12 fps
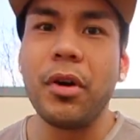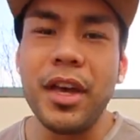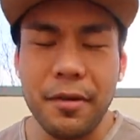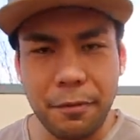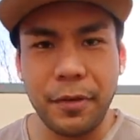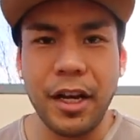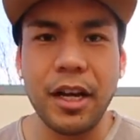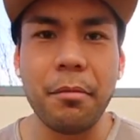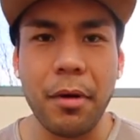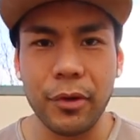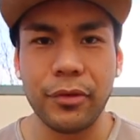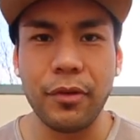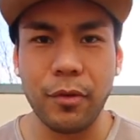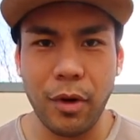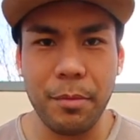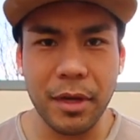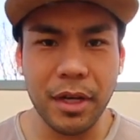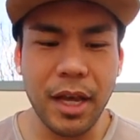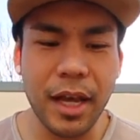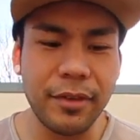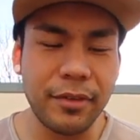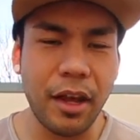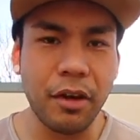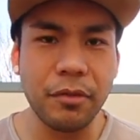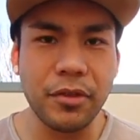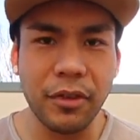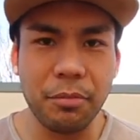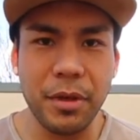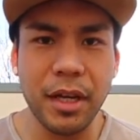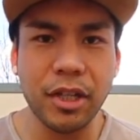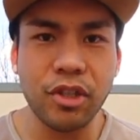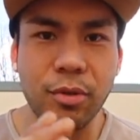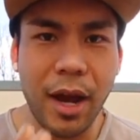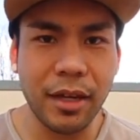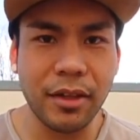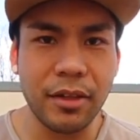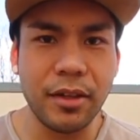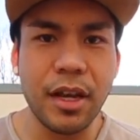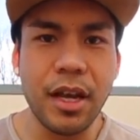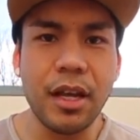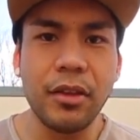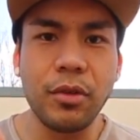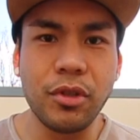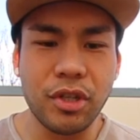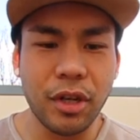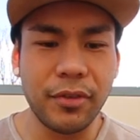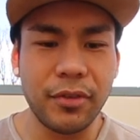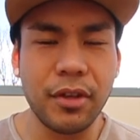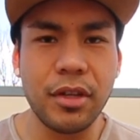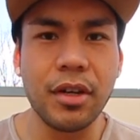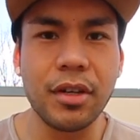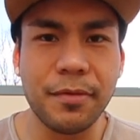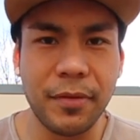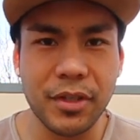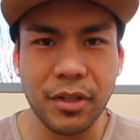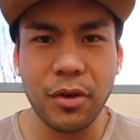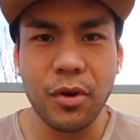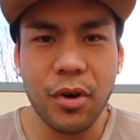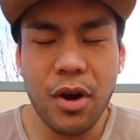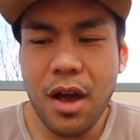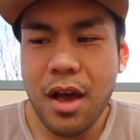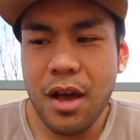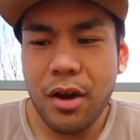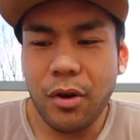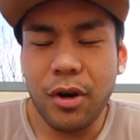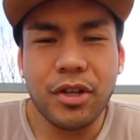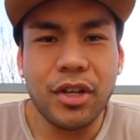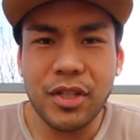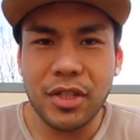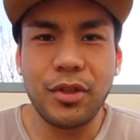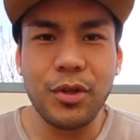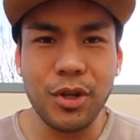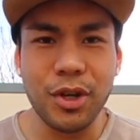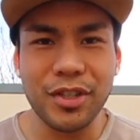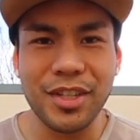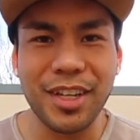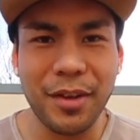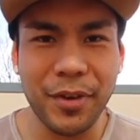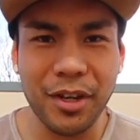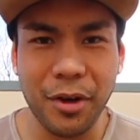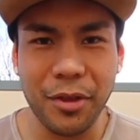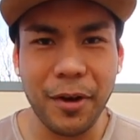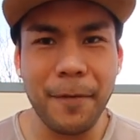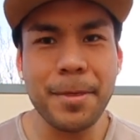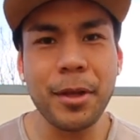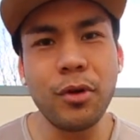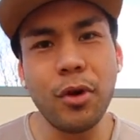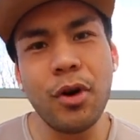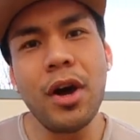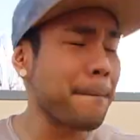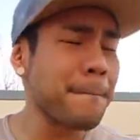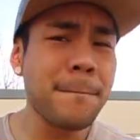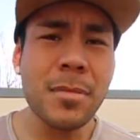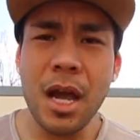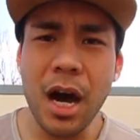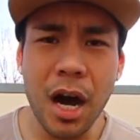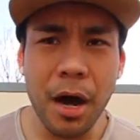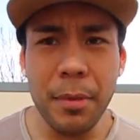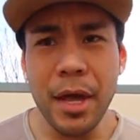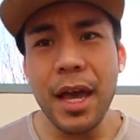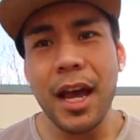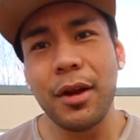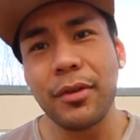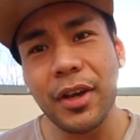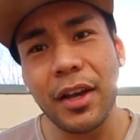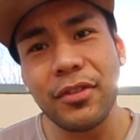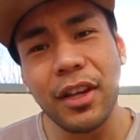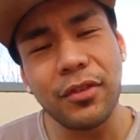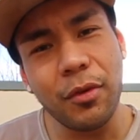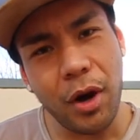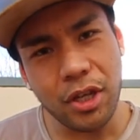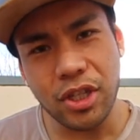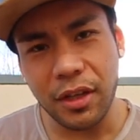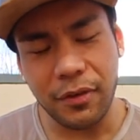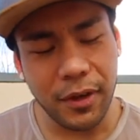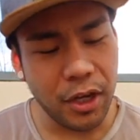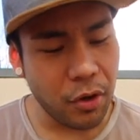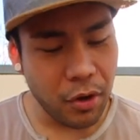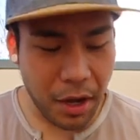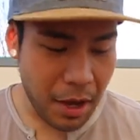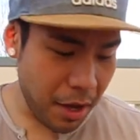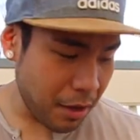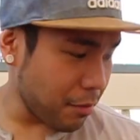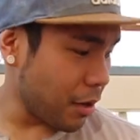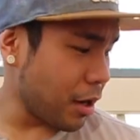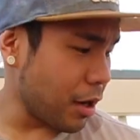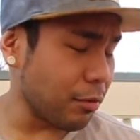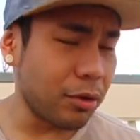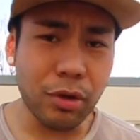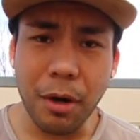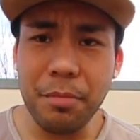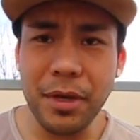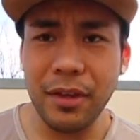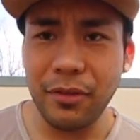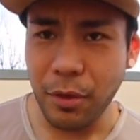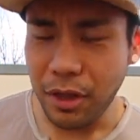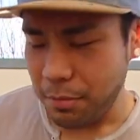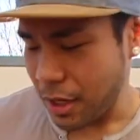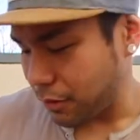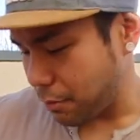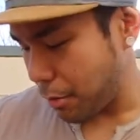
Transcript: infinite amounts of women instead of just being attracted to just your physical or just to your significant other. Cool. Anyways, guys, thanks for watching this video. Crumpy is with me at the